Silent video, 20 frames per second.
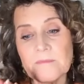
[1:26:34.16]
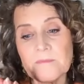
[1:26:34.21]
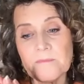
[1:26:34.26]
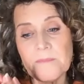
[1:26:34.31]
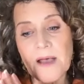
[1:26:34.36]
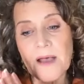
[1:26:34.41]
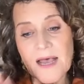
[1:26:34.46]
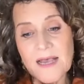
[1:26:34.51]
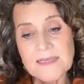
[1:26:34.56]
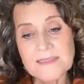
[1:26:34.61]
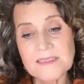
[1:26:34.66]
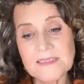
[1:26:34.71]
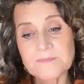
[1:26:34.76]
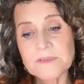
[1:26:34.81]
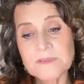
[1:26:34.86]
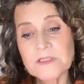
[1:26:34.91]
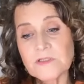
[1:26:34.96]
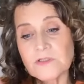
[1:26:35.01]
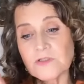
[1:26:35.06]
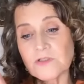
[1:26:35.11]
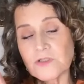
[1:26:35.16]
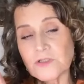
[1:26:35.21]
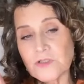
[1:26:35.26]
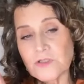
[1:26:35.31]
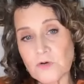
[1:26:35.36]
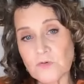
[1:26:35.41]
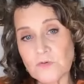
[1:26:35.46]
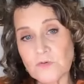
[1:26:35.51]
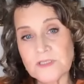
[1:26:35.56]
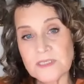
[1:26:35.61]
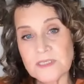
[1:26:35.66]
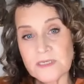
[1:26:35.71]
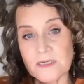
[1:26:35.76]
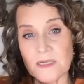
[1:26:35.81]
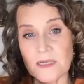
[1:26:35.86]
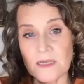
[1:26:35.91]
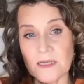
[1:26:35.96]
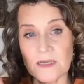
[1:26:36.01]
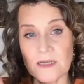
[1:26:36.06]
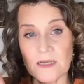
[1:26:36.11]
possibly chosen
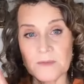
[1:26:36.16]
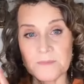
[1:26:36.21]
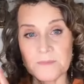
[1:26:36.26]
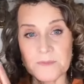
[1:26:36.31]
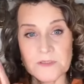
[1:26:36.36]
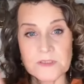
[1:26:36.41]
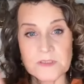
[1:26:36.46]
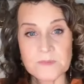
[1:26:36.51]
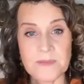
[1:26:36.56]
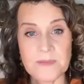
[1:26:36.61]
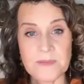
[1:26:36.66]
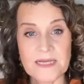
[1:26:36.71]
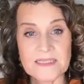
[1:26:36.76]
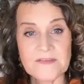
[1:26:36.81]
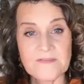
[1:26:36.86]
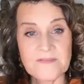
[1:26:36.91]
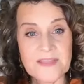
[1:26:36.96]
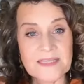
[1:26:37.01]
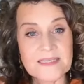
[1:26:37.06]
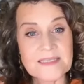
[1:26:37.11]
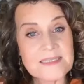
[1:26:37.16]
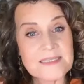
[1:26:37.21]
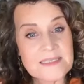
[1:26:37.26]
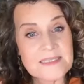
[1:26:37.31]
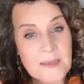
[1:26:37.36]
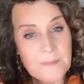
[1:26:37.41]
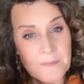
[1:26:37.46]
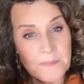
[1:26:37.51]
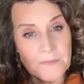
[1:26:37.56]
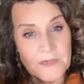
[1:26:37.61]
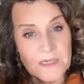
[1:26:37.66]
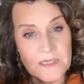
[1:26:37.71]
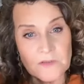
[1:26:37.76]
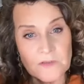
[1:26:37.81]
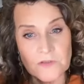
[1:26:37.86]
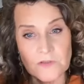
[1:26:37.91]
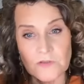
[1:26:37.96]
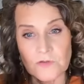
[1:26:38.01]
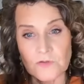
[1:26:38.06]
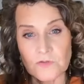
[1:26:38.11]
a perspective that
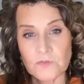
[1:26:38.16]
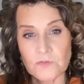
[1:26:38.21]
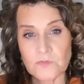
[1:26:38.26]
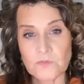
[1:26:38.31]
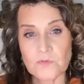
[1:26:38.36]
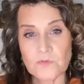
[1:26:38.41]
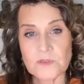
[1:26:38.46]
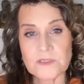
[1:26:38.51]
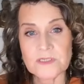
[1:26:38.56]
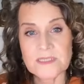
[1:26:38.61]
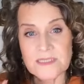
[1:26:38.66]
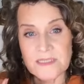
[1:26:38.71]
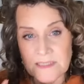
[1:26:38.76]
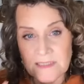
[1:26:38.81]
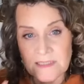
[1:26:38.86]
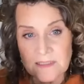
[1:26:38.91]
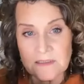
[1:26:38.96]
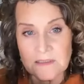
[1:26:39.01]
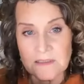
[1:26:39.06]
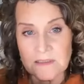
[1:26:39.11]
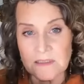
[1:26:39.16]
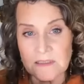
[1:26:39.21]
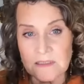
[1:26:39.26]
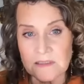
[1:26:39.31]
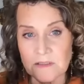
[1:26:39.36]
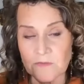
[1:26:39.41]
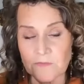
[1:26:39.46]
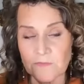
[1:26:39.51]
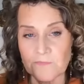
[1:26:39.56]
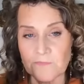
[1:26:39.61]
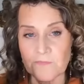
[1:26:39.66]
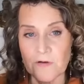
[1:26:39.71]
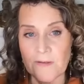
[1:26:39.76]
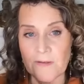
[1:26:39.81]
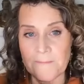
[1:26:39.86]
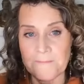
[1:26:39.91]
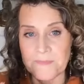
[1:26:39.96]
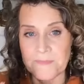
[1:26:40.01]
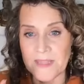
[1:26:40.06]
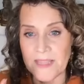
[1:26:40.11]
separates you or distances you
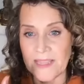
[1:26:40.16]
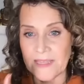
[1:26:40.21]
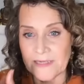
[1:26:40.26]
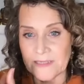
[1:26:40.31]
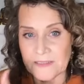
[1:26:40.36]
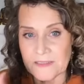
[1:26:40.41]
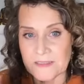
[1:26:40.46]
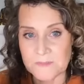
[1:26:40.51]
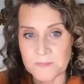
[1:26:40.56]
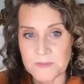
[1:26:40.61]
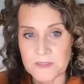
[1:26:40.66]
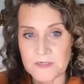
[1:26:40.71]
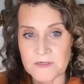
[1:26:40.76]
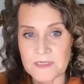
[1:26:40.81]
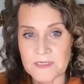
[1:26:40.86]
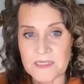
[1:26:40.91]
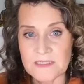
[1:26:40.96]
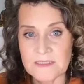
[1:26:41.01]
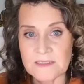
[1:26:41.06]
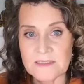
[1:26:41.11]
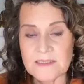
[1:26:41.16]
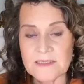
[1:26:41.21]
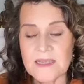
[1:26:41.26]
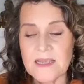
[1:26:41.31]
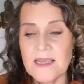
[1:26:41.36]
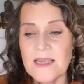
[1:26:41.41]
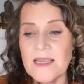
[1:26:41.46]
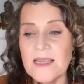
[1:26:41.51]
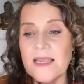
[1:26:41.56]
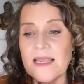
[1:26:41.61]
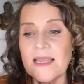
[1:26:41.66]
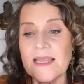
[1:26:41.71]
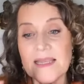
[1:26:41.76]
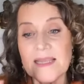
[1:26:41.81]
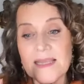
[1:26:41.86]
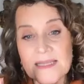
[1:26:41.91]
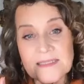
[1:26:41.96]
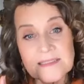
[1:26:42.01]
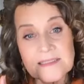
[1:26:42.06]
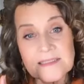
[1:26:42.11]
from an experience,
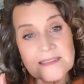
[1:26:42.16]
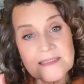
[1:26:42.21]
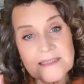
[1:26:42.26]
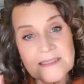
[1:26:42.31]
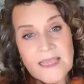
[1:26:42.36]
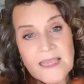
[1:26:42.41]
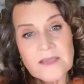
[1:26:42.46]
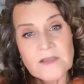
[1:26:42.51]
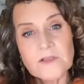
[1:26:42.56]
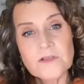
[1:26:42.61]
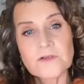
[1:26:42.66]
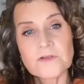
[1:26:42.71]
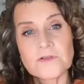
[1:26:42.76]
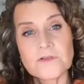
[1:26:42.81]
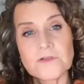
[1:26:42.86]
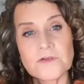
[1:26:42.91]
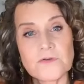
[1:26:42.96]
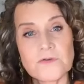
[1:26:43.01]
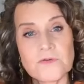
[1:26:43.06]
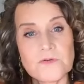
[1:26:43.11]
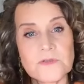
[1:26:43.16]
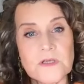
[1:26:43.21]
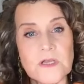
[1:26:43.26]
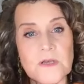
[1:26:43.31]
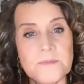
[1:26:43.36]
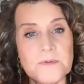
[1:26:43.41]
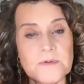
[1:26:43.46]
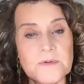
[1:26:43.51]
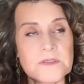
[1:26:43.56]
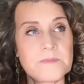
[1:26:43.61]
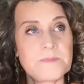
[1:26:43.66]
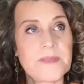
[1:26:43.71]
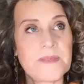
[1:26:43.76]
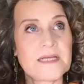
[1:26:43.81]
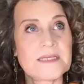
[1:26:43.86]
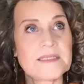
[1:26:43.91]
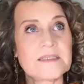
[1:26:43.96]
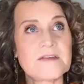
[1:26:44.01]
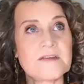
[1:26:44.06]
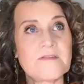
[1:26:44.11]
instead, you'll choose a
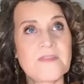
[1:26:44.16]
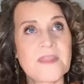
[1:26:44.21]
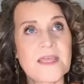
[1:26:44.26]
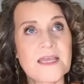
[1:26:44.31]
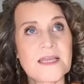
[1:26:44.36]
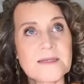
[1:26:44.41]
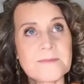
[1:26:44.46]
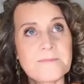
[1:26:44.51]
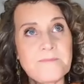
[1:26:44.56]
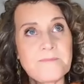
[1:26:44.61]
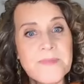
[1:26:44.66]
perspective that